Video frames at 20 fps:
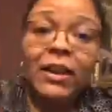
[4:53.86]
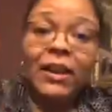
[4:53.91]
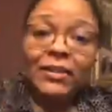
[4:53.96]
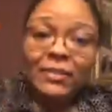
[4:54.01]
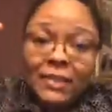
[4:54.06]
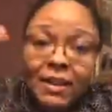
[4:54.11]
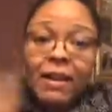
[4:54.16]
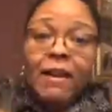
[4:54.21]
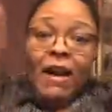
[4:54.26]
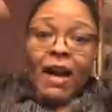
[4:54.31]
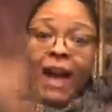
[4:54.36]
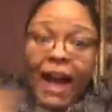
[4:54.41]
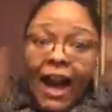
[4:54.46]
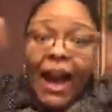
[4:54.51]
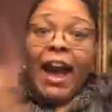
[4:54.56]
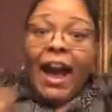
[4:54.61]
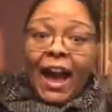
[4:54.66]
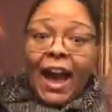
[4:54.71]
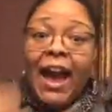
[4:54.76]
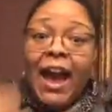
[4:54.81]
does
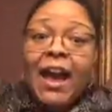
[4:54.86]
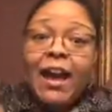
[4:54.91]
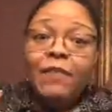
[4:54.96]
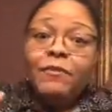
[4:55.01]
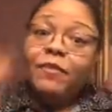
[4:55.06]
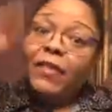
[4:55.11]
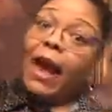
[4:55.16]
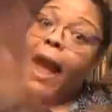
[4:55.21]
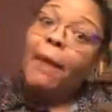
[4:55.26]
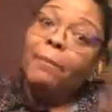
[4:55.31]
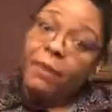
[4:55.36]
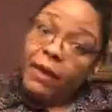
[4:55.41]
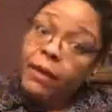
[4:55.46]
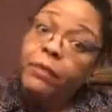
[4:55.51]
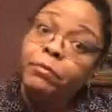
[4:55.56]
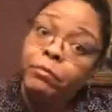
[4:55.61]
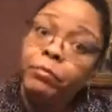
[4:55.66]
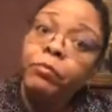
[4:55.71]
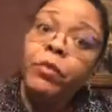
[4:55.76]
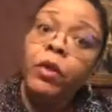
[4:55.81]
hand
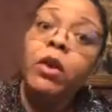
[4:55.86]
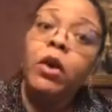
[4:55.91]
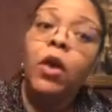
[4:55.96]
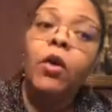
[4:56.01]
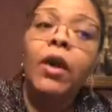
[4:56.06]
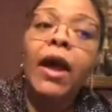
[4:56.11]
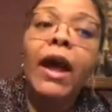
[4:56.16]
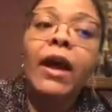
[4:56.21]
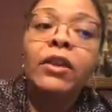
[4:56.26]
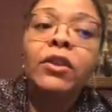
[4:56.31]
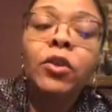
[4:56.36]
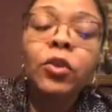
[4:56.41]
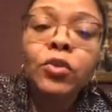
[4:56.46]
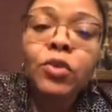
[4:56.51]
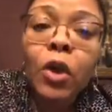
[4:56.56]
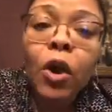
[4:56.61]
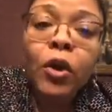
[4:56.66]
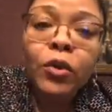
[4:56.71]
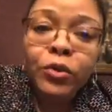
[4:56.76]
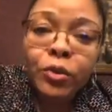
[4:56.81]
flapping. Okay, those
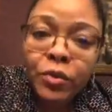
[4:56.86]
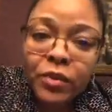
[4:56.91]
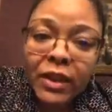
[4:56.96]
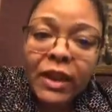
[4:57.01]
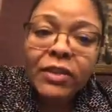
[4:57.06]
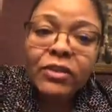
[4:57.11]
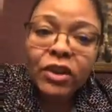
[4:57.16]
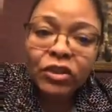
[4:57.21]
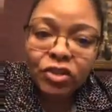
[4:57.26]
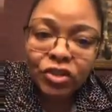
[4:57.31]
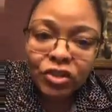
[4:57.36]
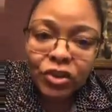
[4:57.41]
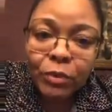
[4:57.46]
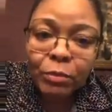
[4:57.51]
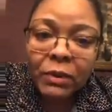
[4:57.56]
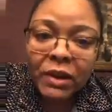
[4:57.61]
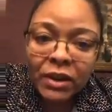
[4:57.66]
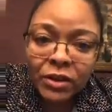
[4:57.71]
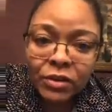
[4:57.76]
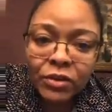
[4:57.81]
are also things that you
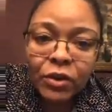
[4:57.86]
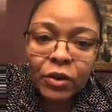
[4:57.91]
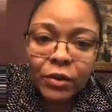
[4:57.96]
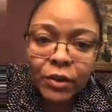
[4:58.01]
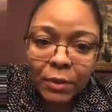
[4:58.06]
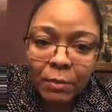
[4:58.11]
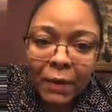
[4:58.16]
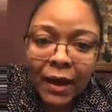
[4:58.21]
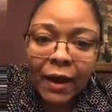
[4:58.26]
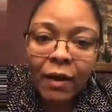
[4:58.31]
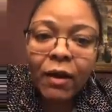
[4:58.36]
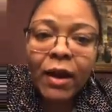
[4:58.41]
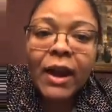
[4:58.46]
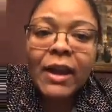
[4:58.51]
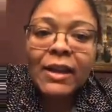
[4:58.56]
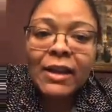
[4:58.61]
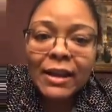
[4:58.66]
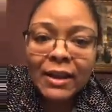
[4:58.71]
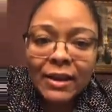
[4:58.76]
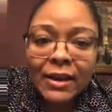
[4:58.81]
should be concerned about,
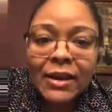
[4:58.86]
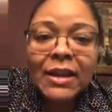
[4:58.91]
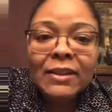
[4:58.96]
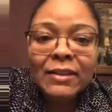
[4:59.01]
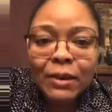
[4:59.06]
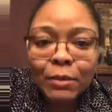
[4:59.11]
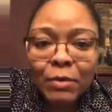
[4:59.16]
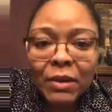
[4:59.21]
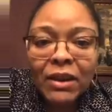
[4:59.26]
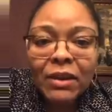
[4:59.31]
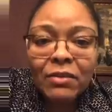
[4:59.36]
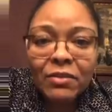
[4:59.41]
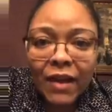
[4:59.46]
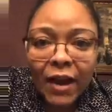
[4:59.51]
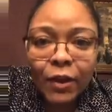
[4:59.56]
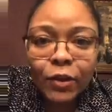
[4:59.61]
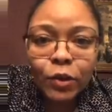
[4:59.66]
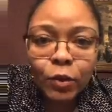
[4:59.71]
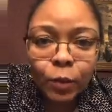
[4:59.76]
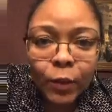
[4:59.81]
and it needs to be
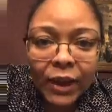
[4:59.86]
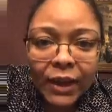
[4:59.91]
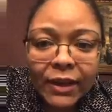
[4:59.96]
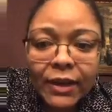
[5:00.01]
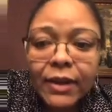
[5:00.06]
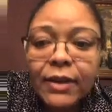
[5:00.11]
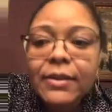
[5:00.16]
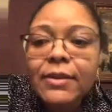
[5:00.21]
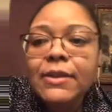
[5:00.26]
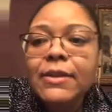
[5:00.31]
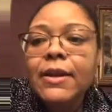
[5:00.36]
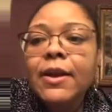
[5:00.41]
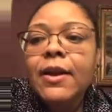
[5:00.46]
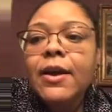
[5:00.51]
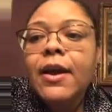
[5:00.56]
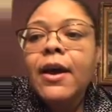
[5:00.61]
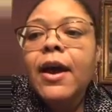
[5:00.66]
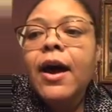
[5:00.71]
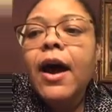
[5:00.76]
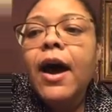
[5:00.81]
evaluated.
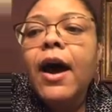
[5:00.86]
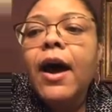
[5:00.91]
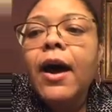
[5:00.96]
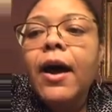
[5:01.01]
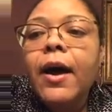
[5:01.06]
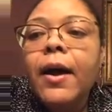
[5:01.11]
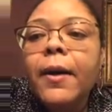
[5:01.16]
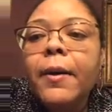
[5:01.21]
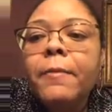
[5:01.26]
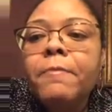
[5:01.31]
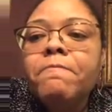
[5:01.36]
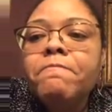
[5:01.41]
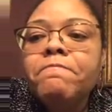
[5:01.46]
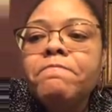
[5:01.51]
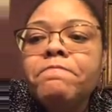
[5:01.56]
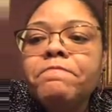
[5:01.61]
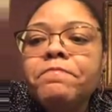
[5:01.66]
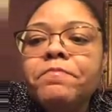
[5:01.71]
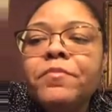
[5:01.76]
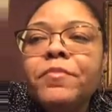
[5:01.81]

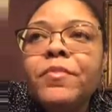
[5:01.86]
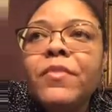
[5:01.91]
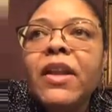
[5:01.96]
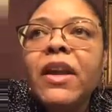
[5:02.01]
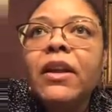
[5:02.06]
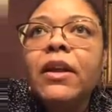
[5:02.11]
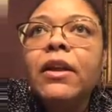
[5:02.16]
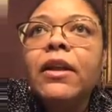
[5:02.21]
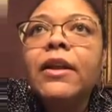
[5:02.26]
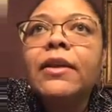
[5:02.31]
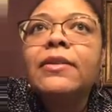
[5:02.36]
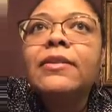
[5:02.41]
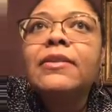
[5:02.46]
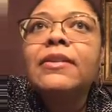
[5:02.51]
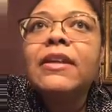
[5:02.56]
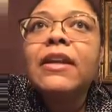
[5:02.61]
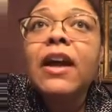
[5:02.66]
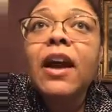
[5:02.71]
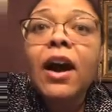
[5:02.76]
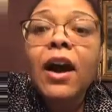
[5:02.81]
let's
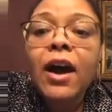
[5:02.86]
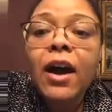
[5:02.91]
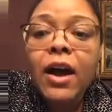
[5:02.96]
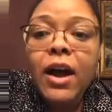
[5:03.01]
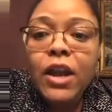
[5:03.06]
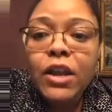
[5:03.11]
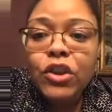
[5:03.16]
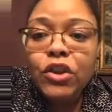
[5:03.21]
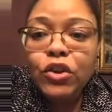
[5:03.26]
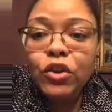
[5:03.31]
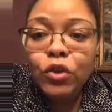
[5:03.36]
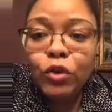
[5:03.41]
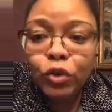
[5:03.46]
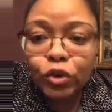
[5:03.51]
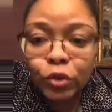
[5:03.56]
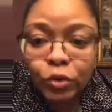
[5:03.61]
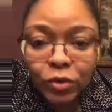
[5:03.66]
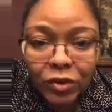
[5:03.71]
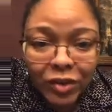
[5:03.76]
see, unusual